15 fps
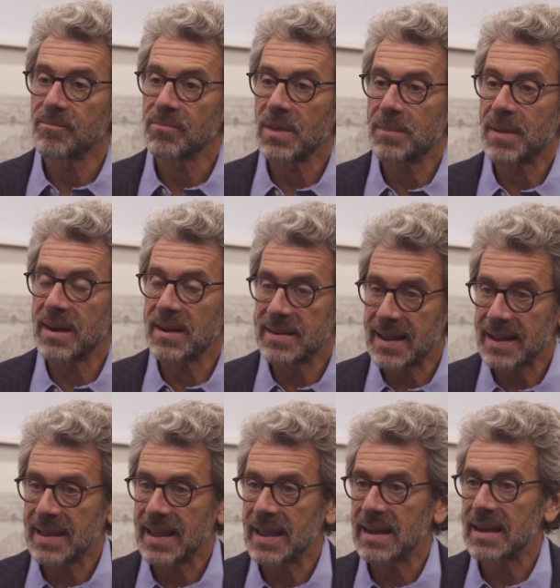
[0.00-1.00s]
about a
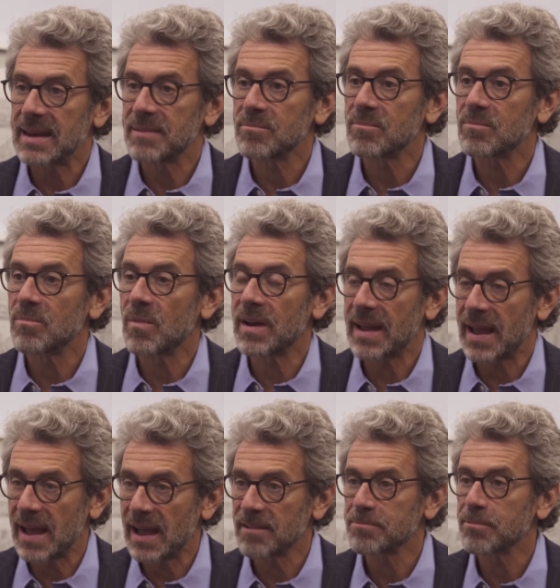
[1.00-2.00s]
decade and a
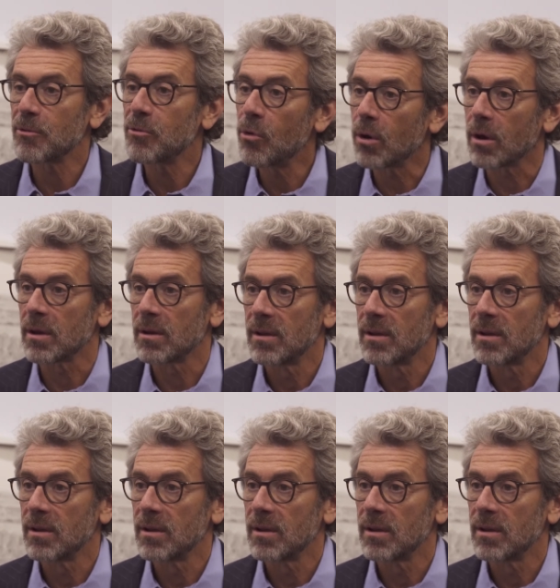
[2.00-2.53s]
half before.